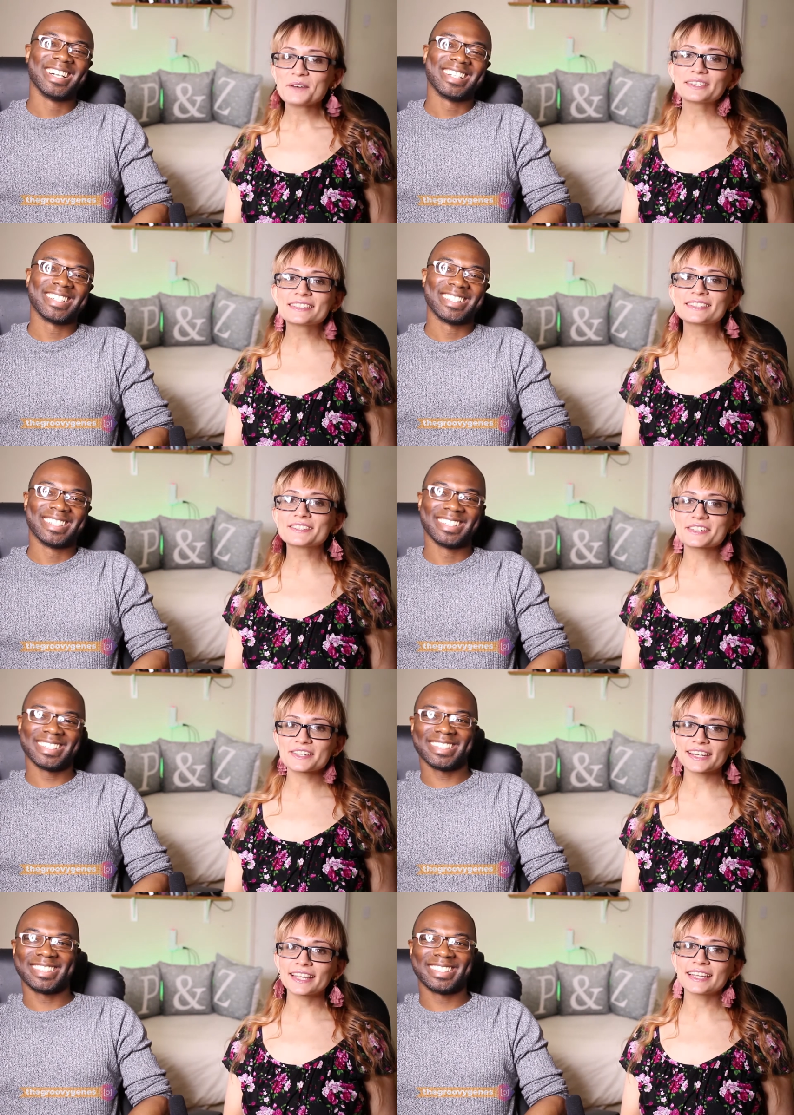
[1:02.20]
Speaker 1: It's
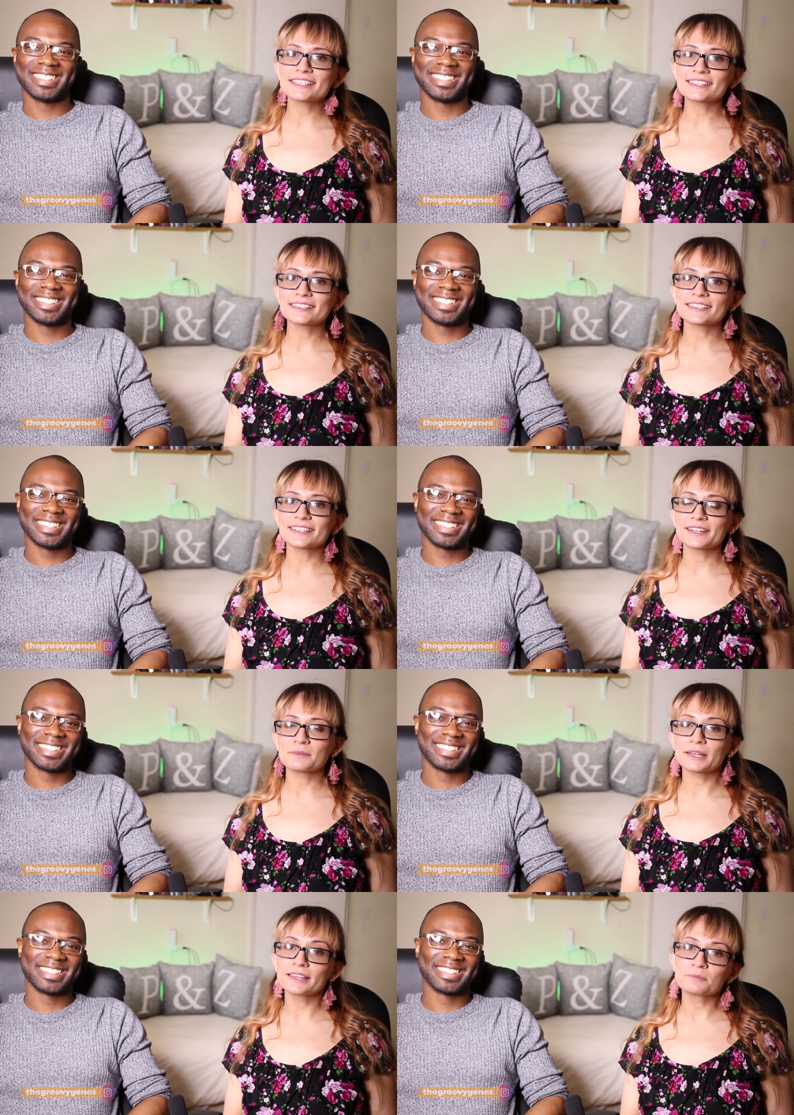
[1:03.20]
usually eaten
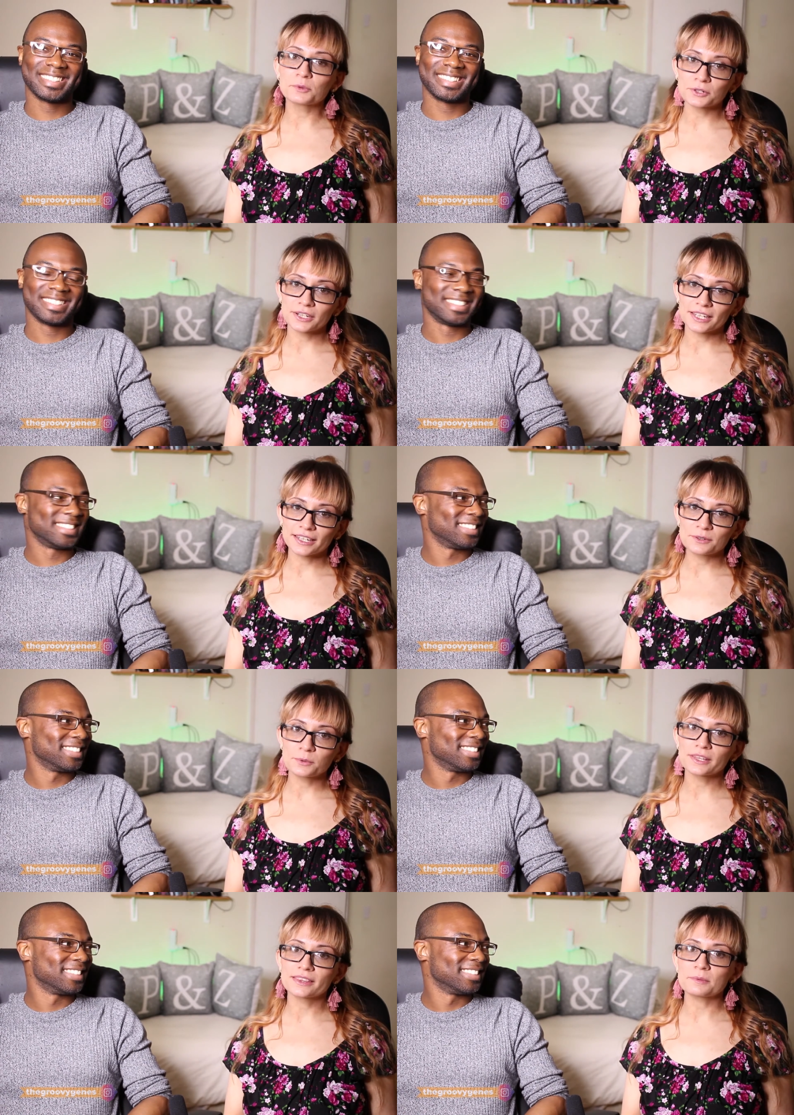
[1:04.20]
um, in the morning
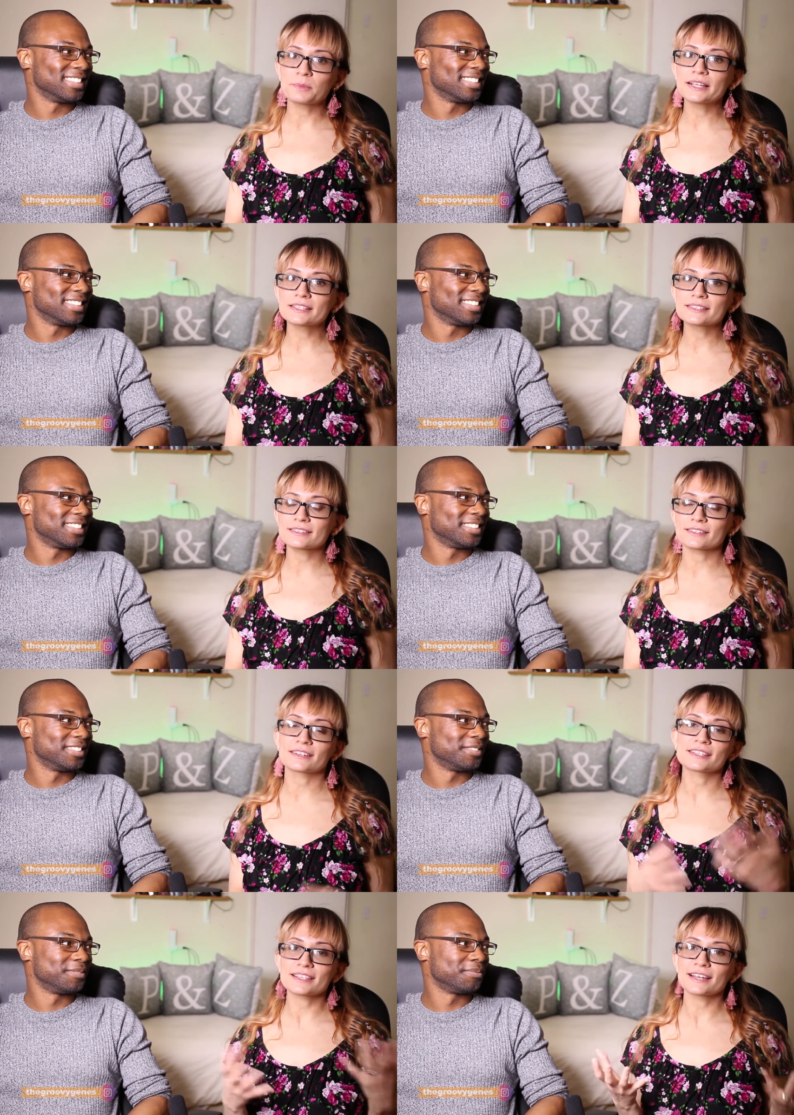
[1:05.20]
with a piece,
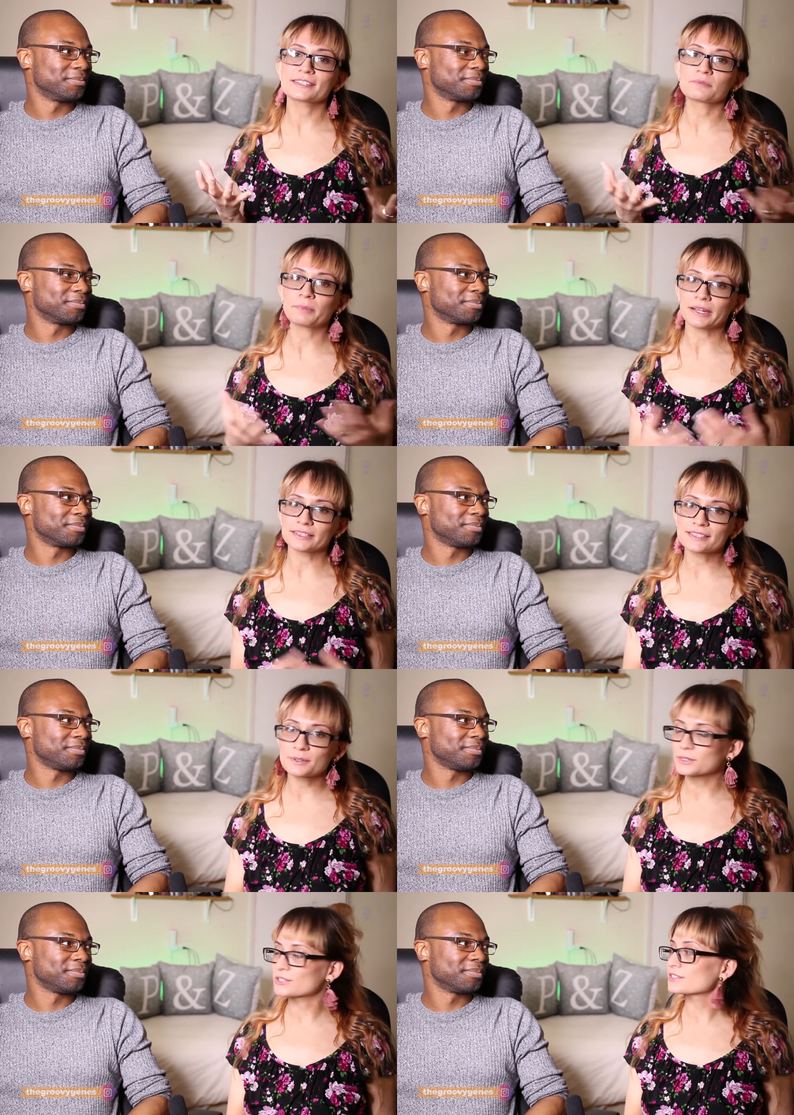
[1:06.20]
uh, a slice of
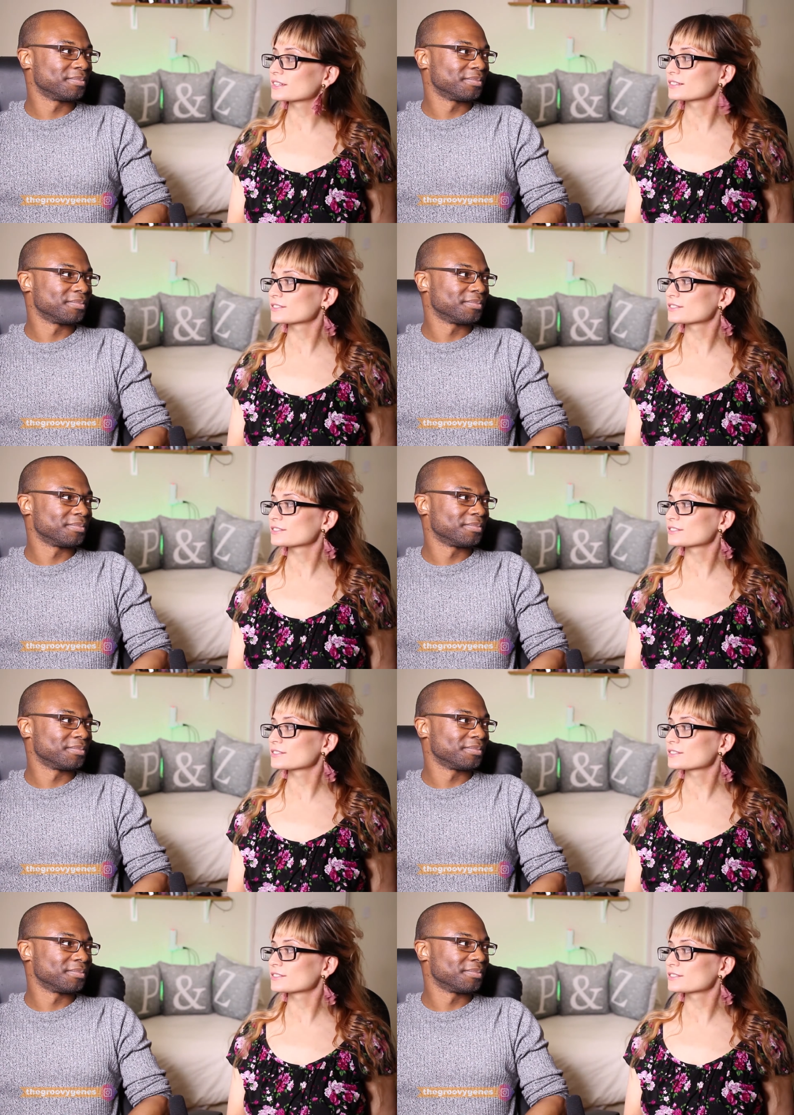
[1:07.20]
banitsa, which is a